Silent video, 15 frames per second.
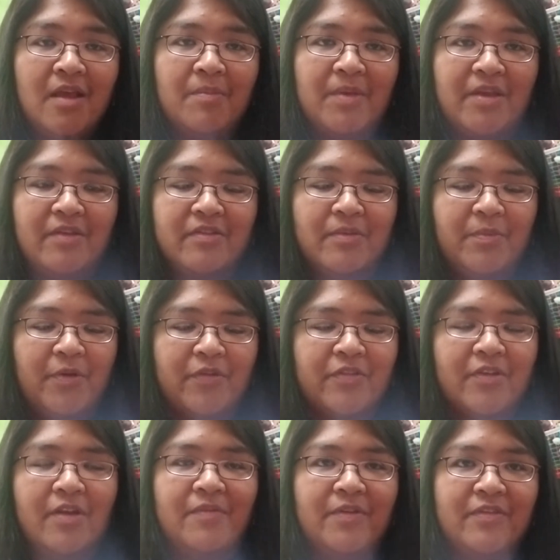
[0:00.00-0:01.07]
because the post
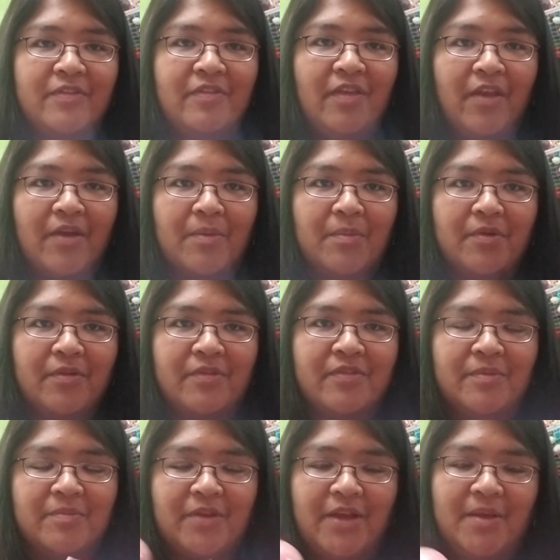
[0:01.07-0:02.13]
office is terrible
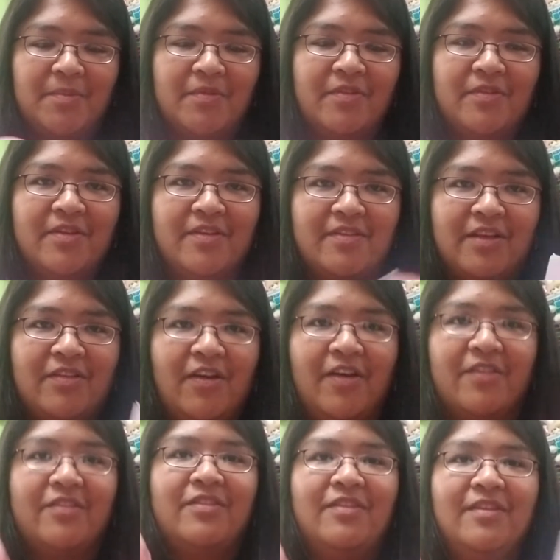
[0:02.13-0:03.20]
sometimes because they
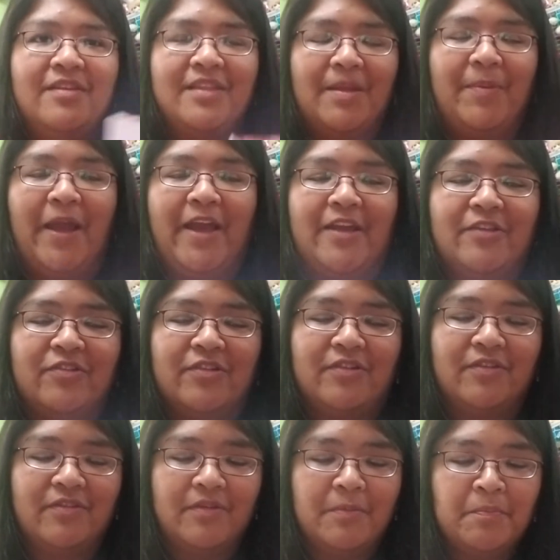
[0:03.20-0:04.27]
toss the
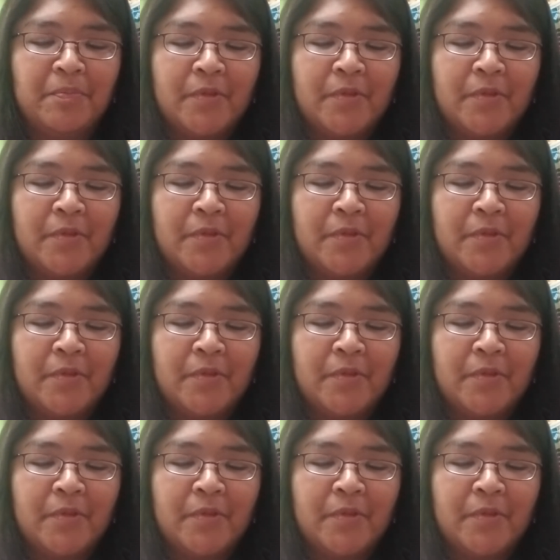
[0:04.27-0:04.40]
packages,